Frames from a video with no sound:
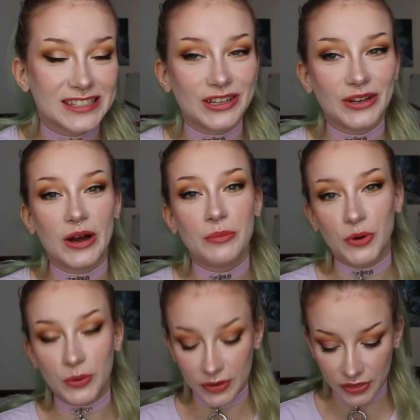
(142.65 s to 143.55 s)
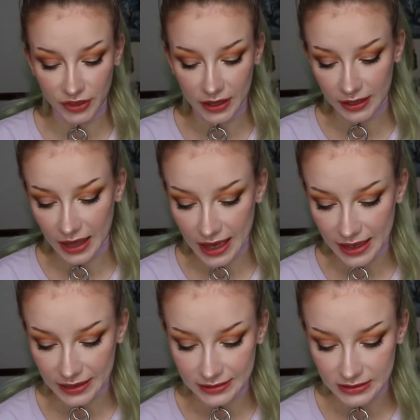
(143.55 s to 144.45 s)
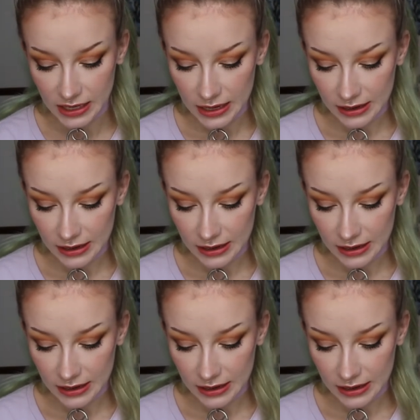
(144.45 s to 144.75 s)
So I bought one thing, and